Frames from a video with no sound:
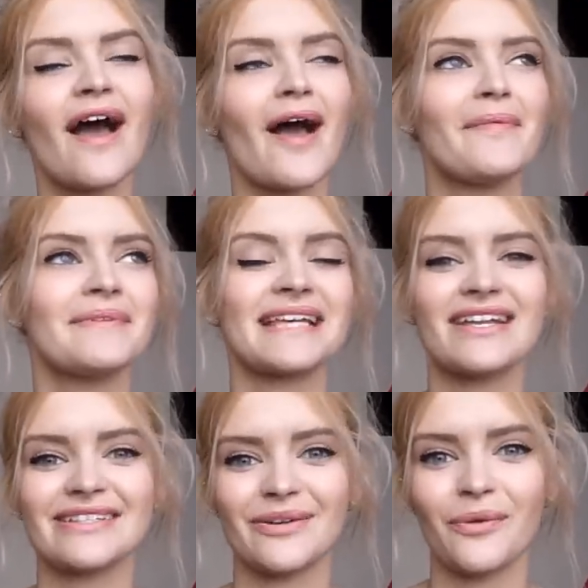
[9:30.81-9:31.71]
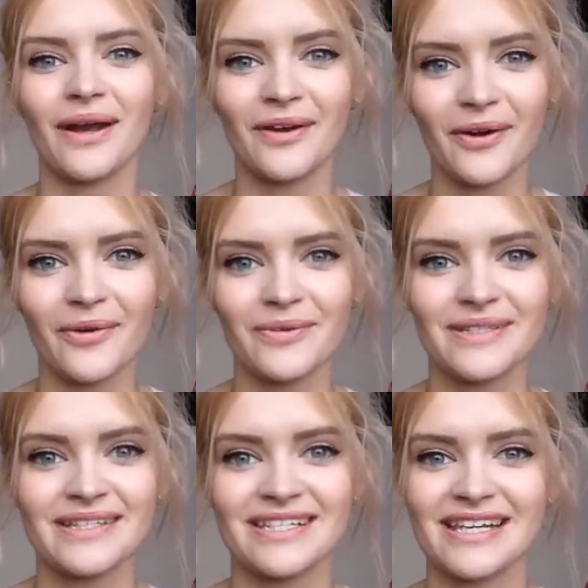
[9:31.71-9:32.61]
It's actually quite cold.
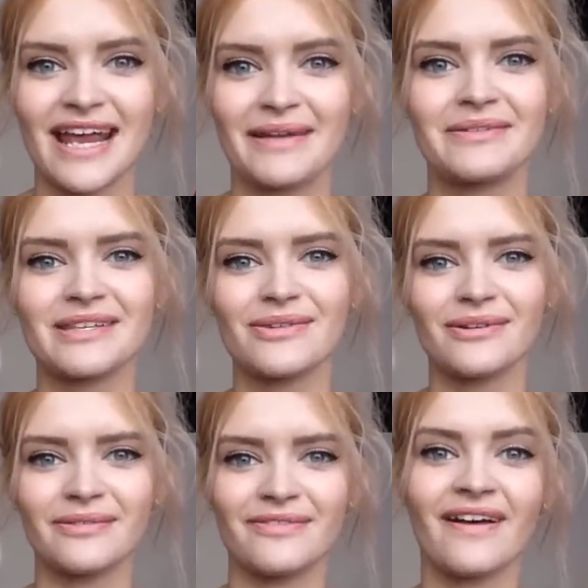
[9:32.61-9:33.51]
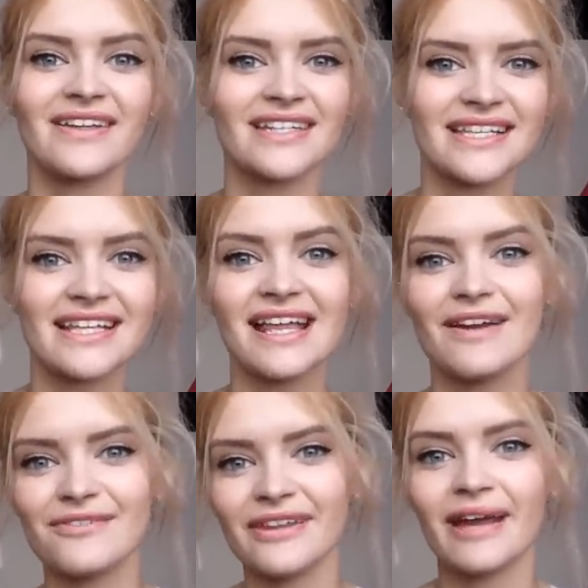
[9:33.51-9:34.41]
It's a shame because I thought with Valentine's Day and
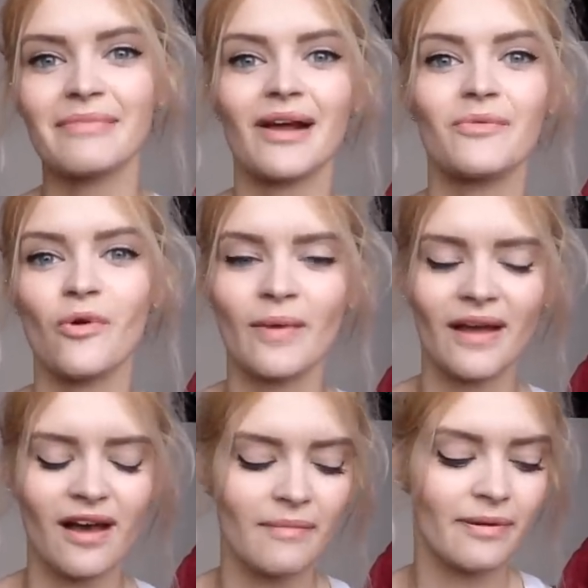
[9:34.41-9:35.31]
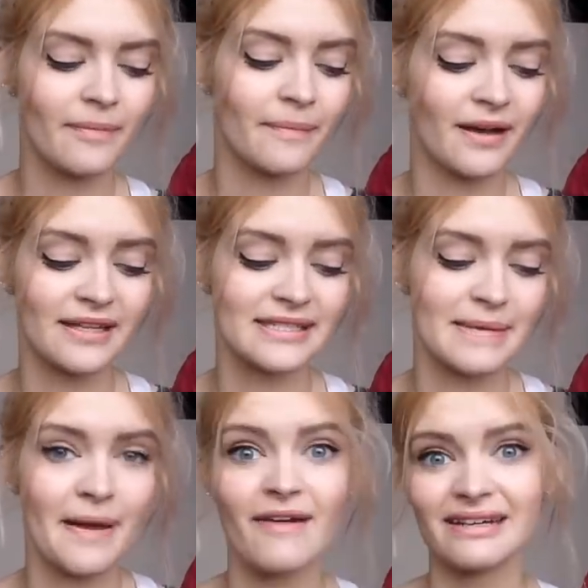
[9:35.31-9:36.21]
everything it'd be like warming up. But
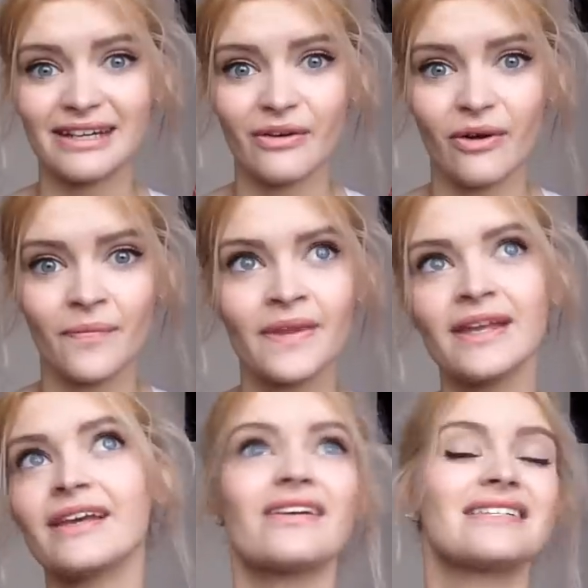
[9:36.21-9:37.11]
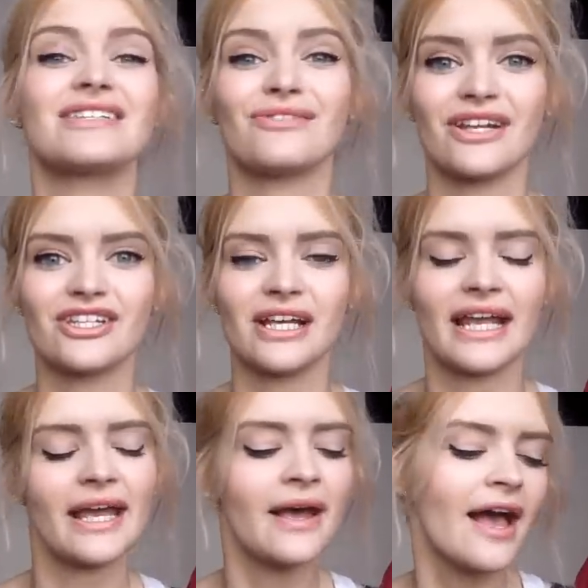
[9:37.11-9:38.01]
apparently not, because it's really
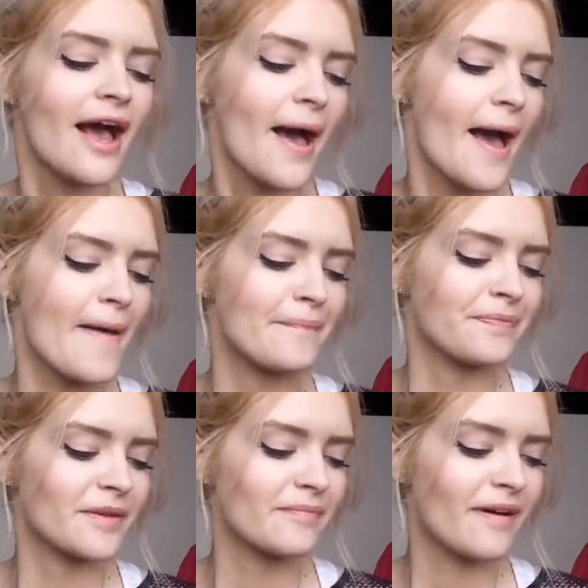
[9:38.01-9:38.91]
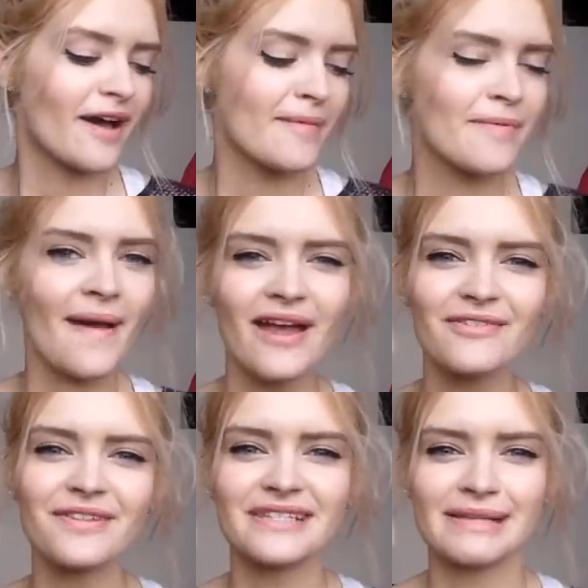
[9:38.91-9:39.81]
chilly. But I'm
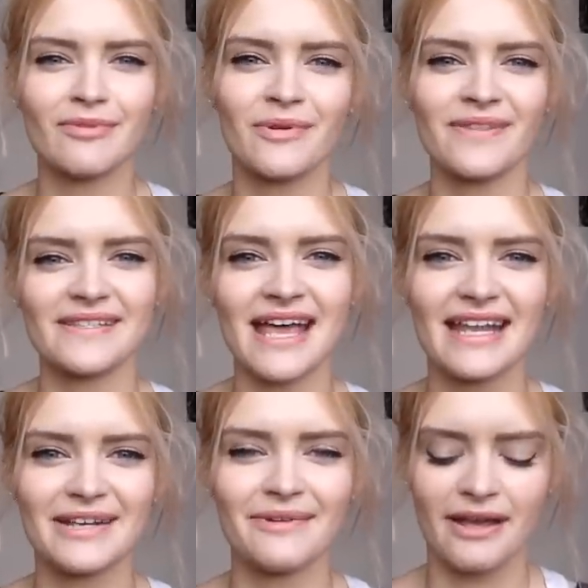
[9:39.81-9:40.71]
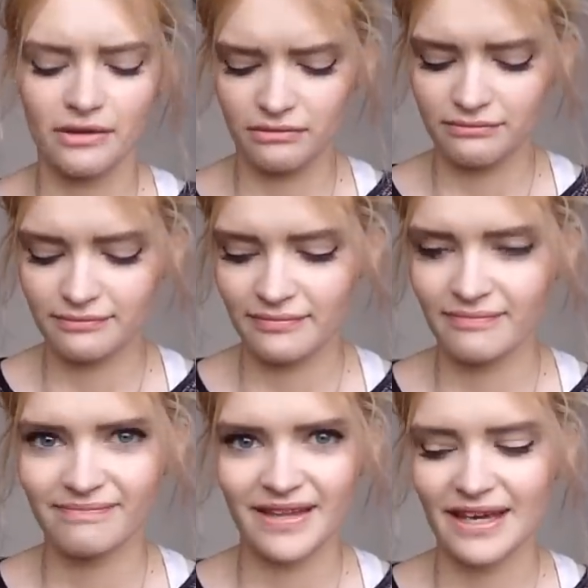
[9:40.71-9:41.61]
preparing for the summer with this anyway.
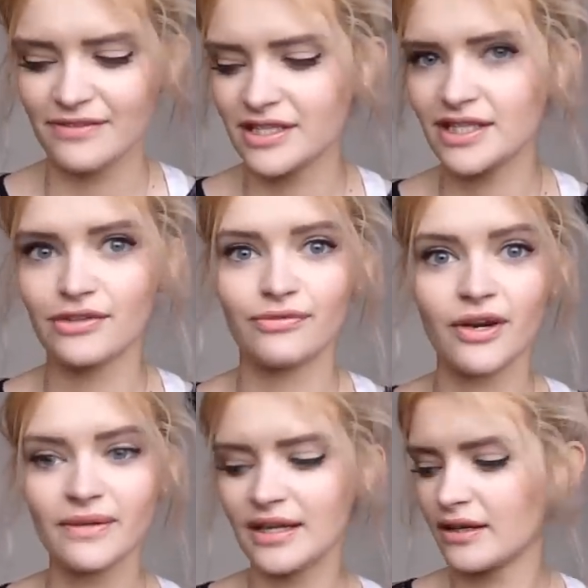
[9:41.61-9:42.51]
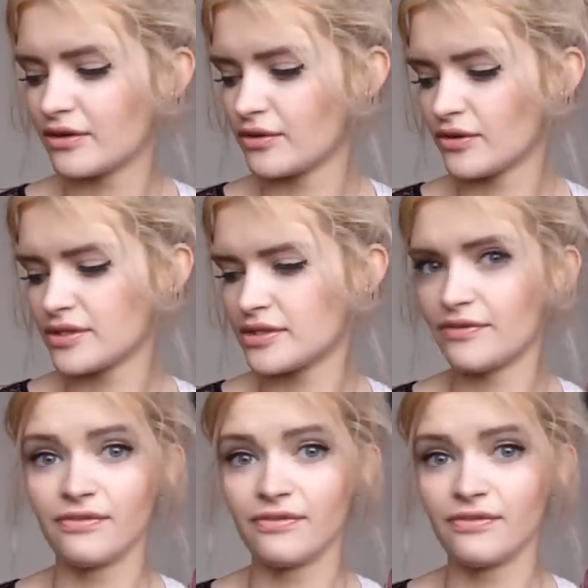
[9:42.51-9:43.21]
And I've just thrown it across the